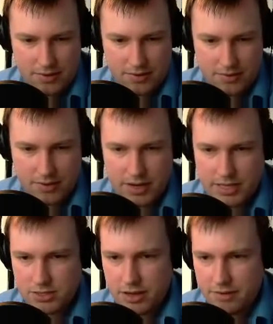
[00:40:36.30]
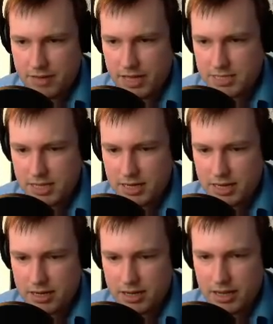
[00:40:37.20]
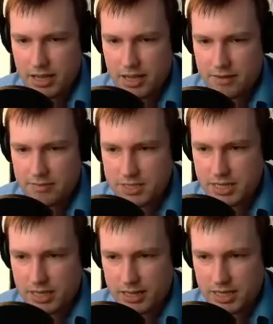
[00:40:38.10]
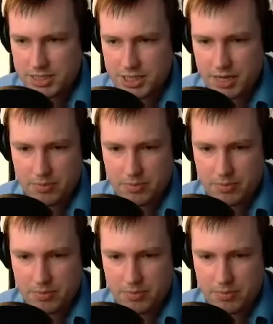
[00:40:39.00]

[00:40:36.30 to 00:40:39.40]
Alright, so I have that done, and I have the Tickler class ship,